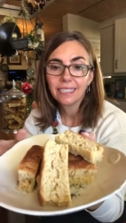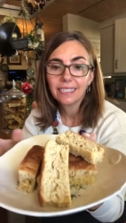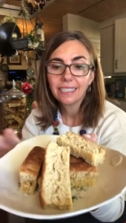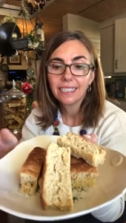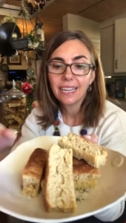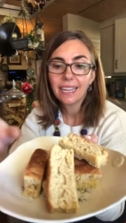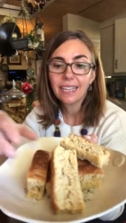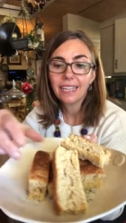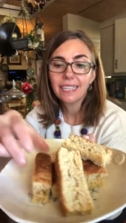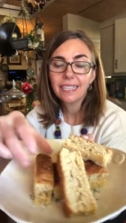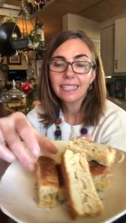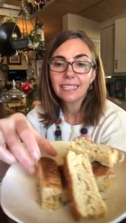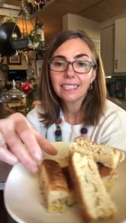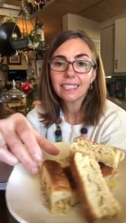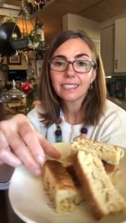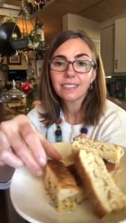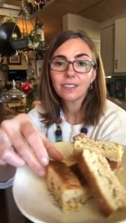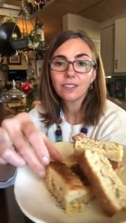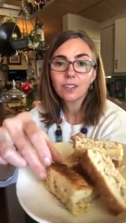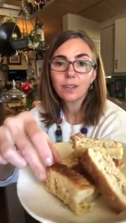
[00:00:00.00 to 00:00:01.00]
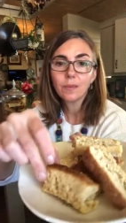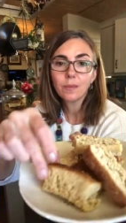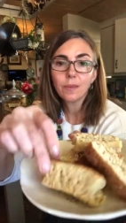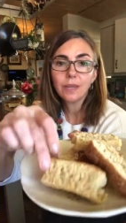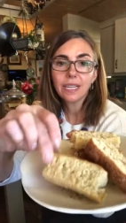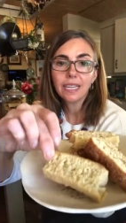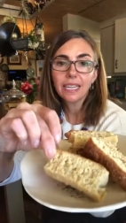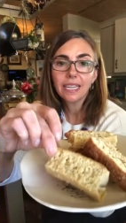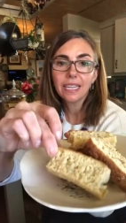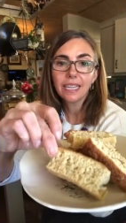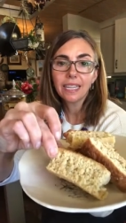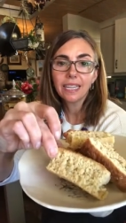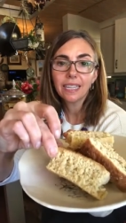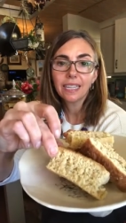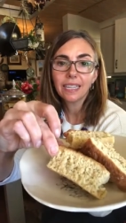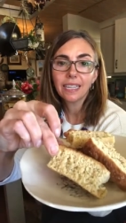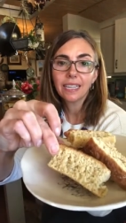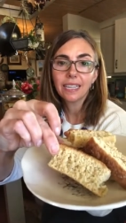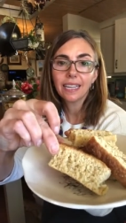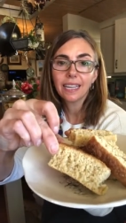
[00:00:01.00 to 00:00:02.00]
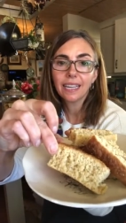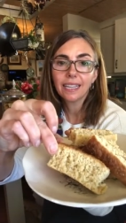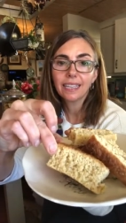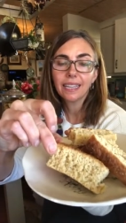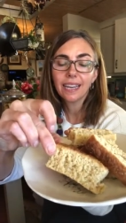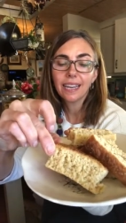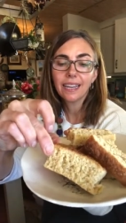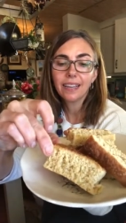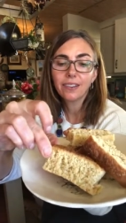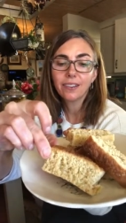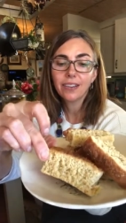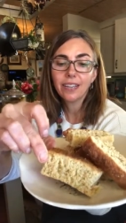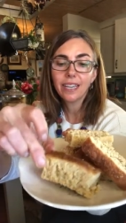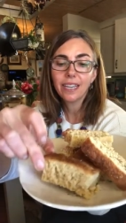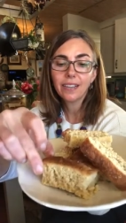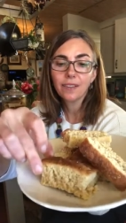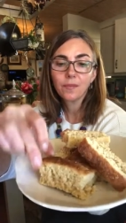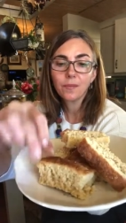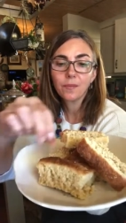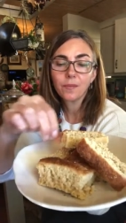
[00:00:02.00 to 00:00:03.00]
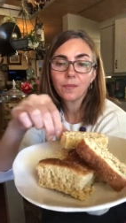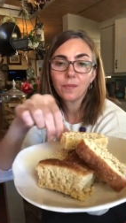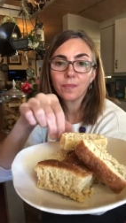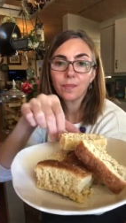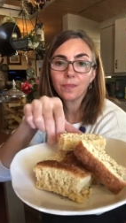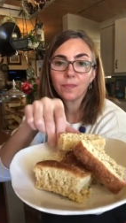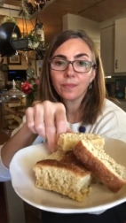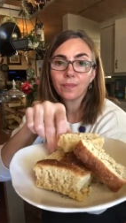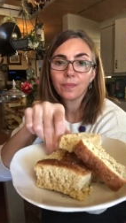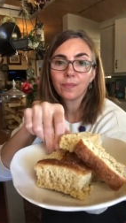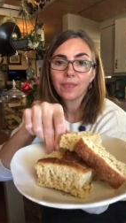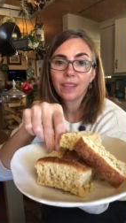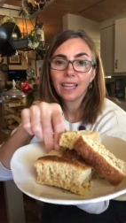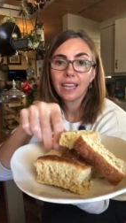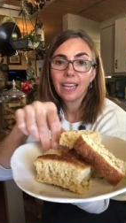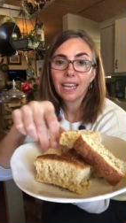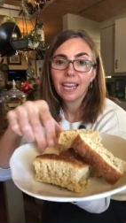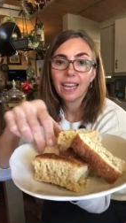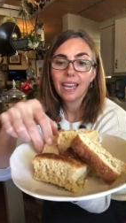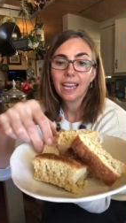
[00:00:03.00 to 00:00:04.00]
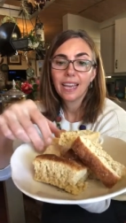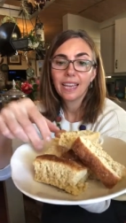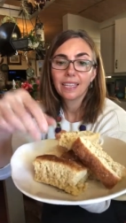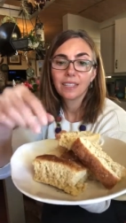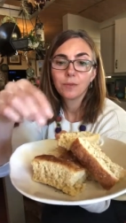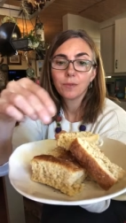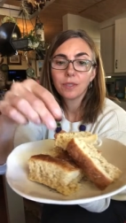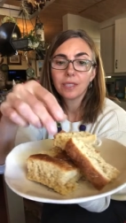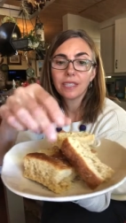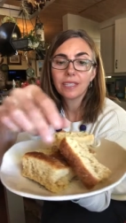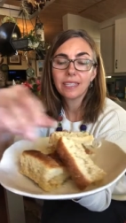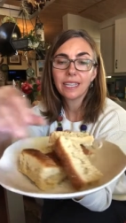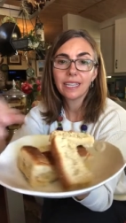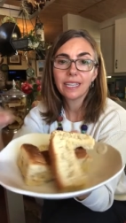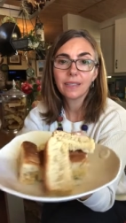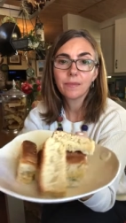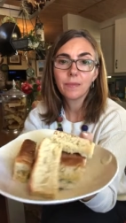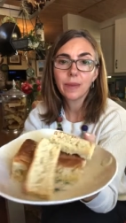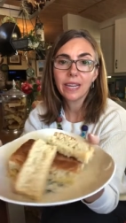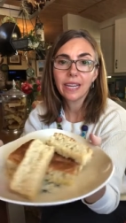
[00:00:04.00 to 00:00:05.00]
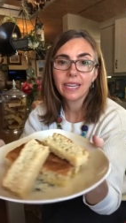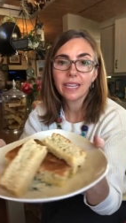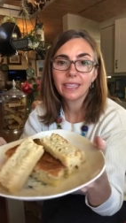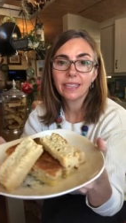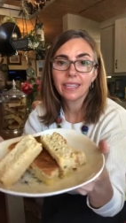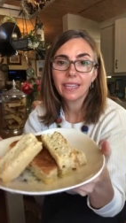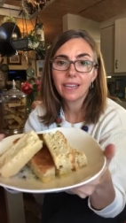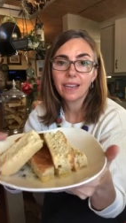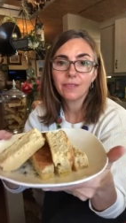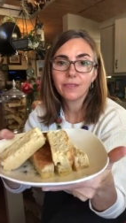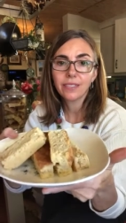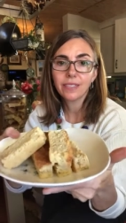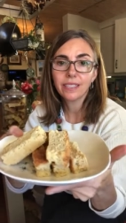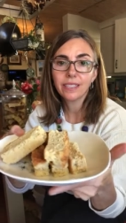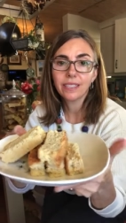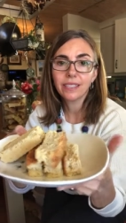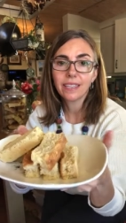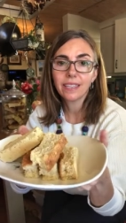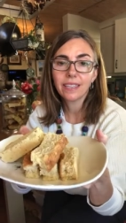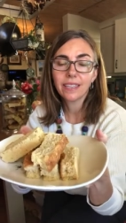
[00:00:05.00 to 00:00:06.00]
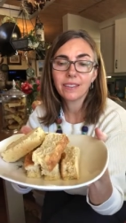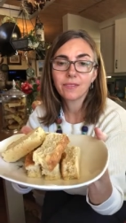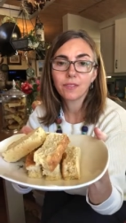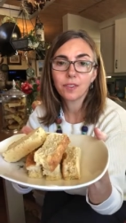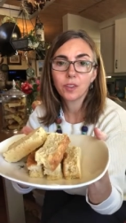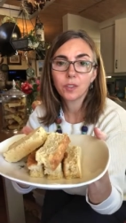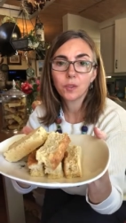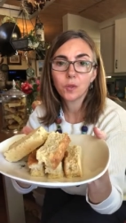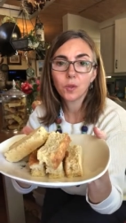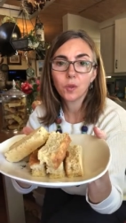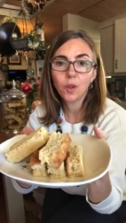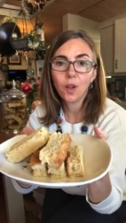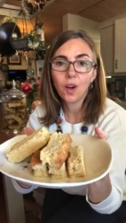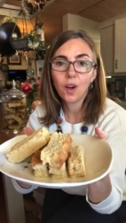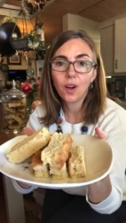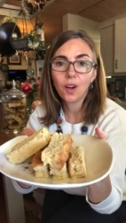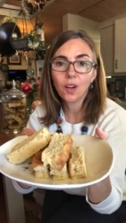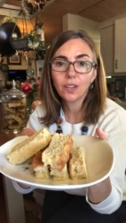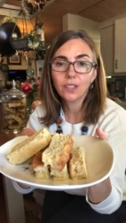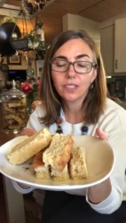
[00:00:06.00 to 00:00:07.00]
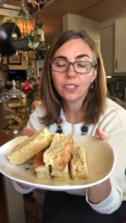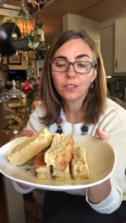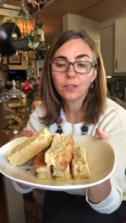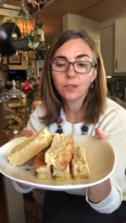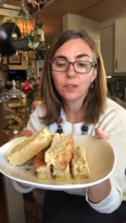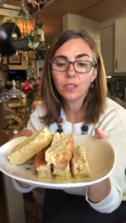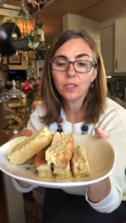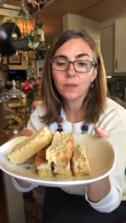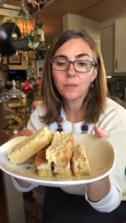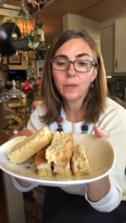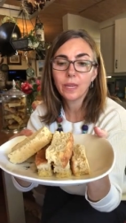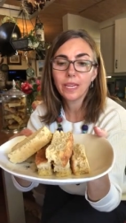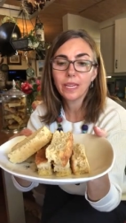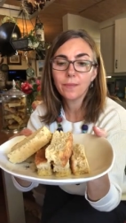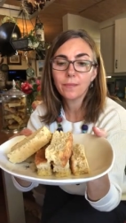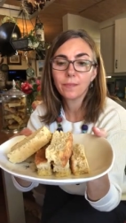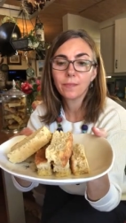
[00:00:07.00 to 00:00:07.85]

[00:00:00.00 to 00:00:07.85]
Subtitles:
Nice and crumbly and airy. And with the second bake in the oven, they've gone all hard and crispy.